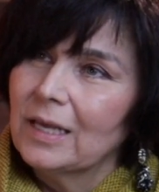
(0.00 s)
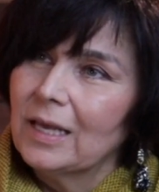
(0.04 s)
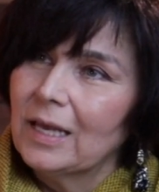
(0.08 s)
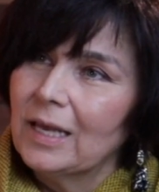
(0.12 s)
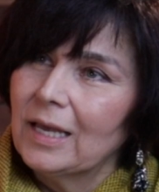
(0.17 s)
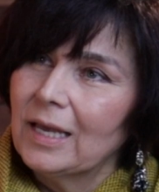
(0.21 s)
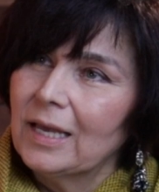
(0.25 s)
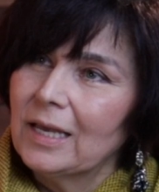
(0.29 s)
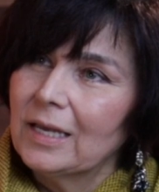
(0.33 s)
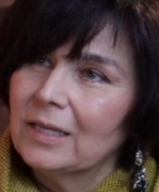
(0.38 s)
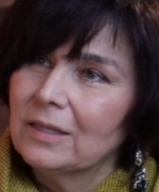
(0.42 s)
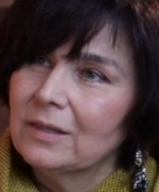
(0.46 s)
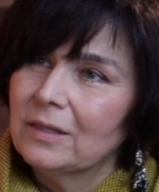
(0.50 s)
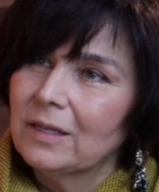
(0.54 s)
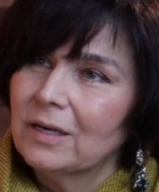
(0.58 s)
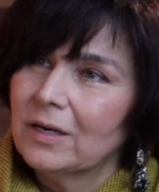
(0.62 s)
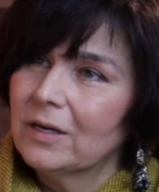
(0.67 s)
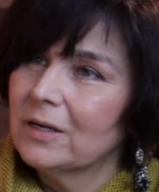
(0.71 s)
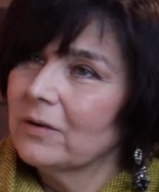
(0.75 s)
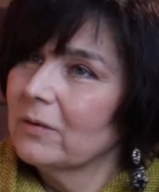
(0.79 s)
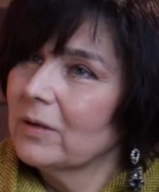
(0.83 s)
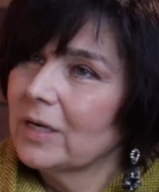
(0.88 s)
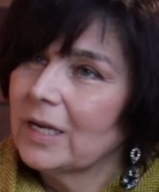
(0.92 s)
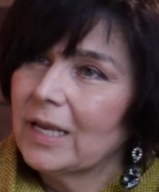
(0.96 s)
And
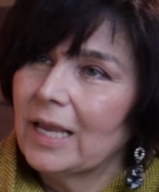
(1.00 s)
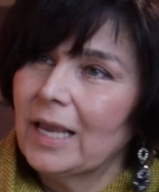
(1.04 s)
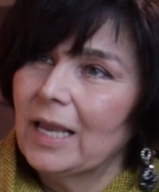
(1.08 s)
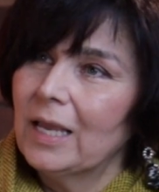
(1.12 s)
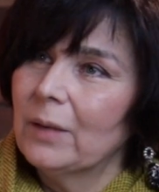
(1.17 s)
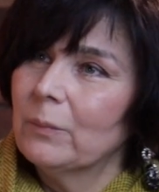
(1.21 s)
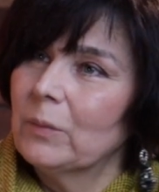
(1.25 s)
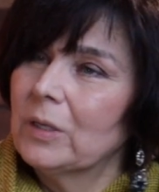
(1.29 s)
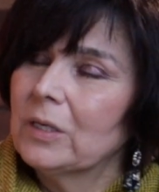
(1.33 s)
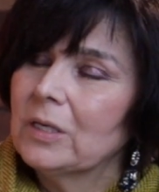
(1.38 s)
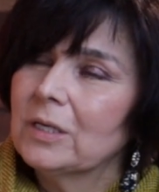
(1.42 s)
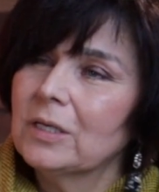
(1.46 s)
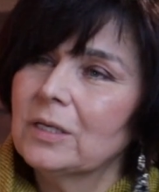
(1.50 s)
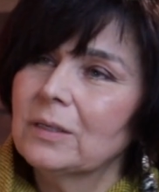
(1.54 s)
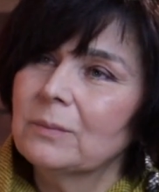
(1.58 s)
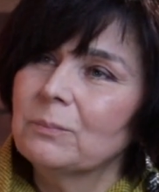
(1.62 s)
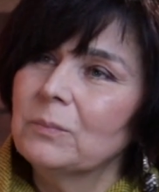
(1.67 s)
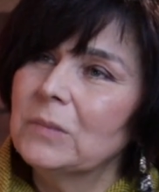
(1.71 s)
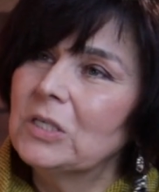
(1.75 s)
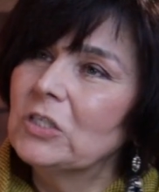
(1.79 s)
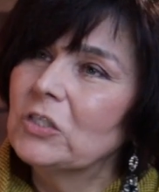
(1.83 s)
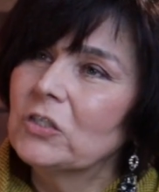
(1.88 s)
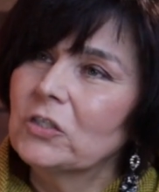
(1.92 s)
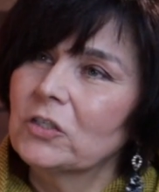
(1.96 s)
there came a
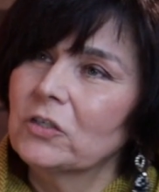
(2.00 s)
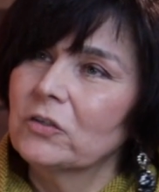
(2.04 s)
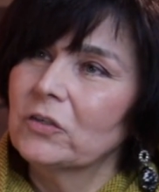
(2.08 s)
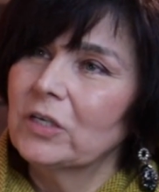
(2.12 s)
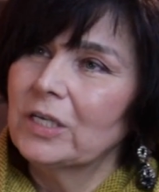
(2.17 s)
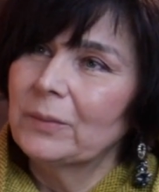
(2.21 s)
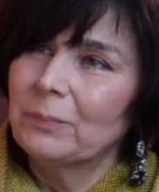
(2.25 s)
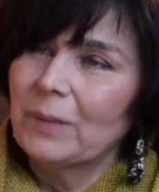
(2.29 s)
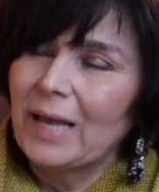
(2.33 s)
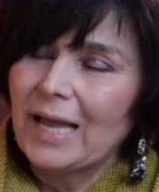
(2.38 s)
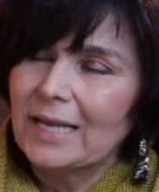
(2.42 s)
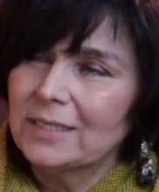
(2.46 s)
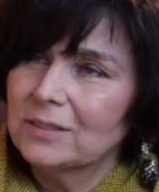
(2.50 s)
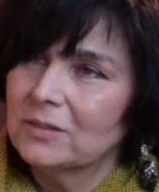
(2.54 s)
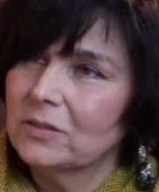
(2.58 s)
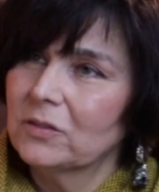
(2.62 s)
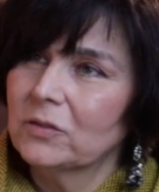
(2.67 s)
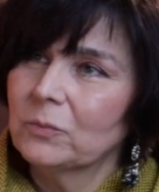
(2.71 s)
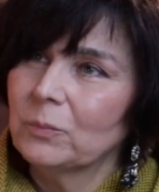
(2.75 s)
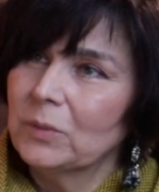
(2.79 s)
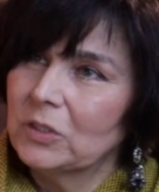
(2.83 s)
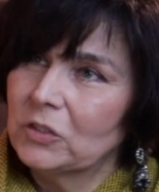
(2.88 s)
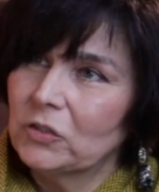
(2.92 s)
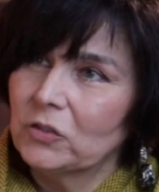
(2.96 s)
missionary, a
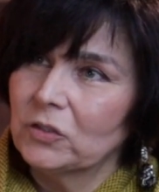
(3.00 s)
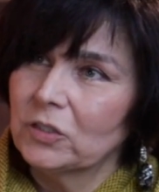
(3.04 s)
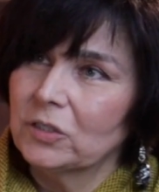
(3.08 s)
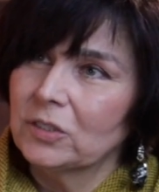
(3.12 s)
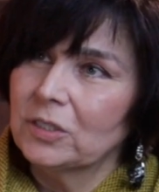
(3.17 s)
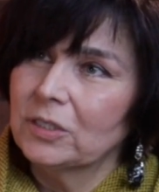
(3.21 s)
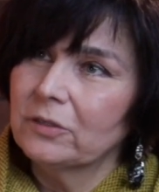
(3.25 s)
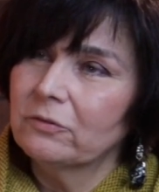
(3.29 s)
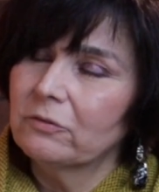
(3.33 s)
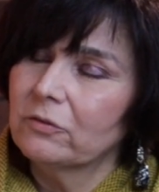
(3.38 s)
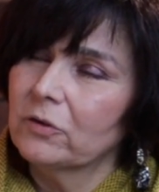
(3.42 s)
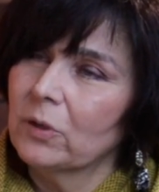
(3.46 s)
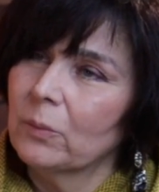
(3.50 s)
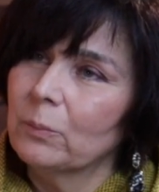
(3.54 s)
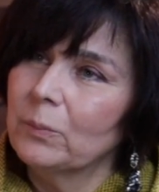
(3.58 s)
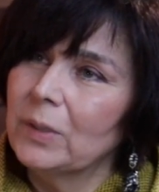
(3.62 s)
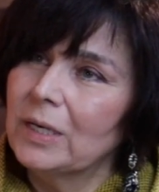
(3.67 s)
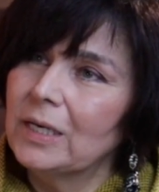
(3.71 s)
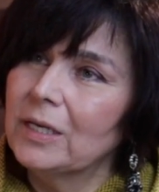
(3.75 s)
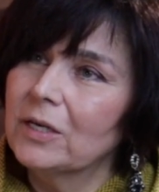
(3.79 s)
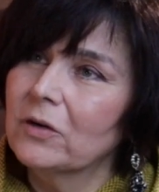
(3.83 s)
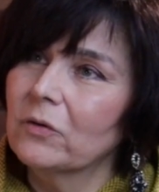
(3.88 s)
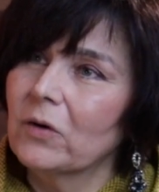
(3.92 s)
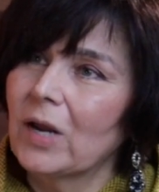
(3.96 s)
pastor missionary from
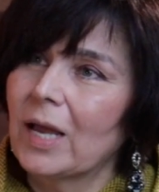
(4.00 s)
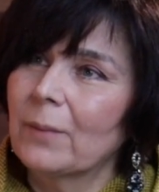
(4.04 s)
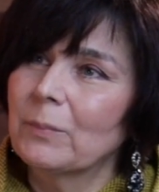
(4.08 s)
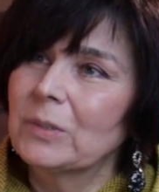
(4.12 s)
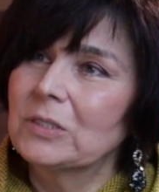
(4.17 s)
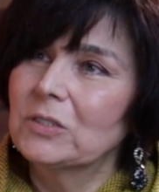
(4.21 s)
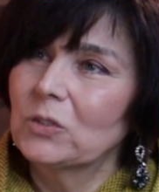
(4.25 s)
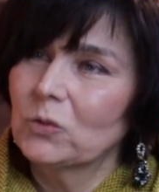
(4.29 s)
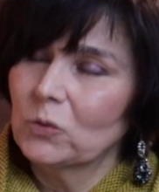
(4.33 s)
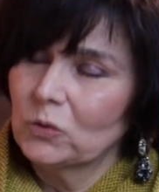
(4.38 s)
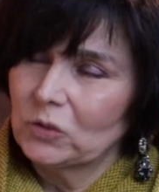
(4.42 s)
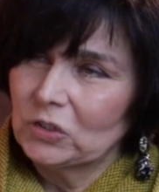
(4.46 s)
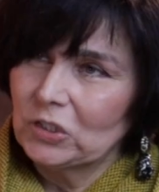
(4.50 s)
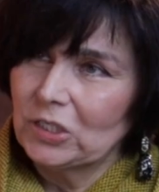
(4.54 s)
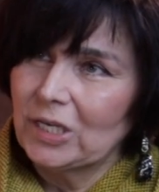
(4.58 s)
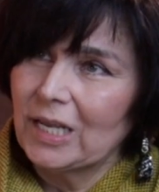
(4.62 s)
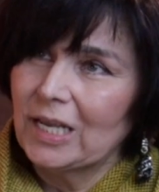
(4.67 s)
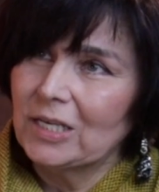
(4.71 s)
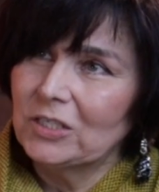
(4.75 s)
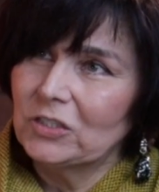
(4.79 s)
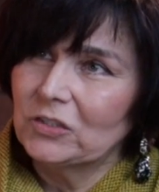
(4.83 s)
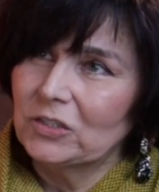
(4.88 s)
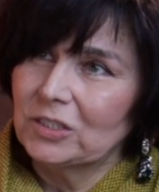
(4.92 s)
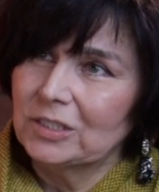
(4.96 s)
Billy Graham
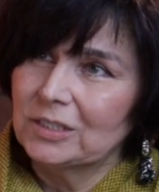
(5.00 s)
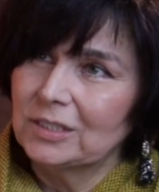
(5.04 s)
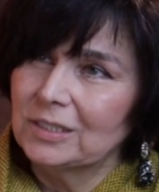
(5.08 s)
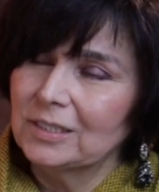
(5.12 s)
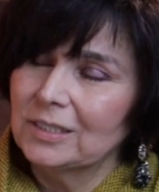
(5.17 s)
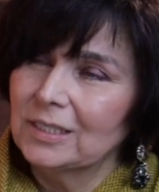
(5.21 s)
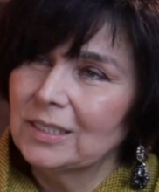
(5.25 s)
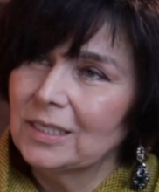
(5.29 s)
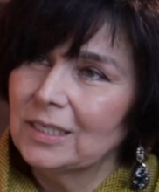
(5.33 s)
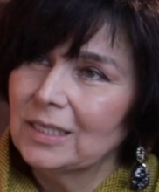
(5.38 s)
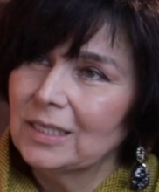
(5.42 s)
Association